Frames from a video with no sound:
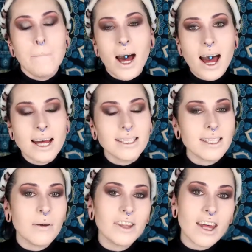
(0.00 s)
But
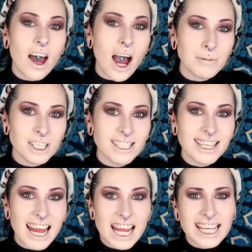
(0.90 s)
the option
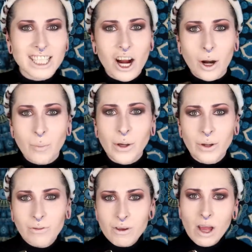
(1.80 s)
today is our
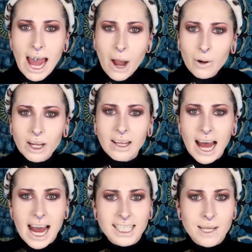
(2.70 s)
beautiful
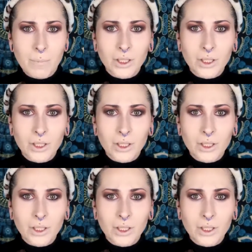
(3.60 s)
Hourglass